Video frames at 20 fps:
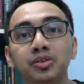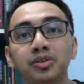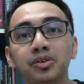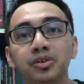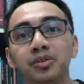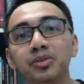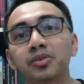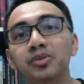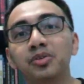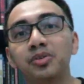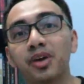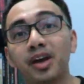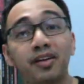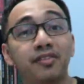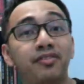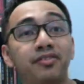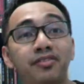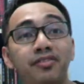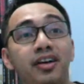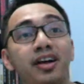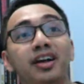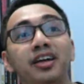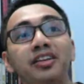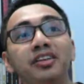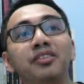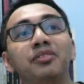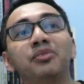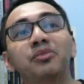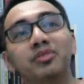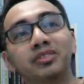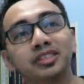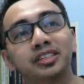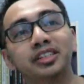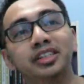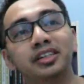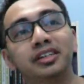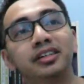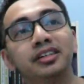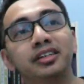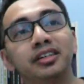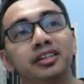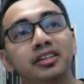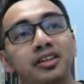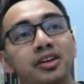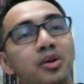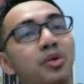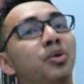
You know, you have fun watching the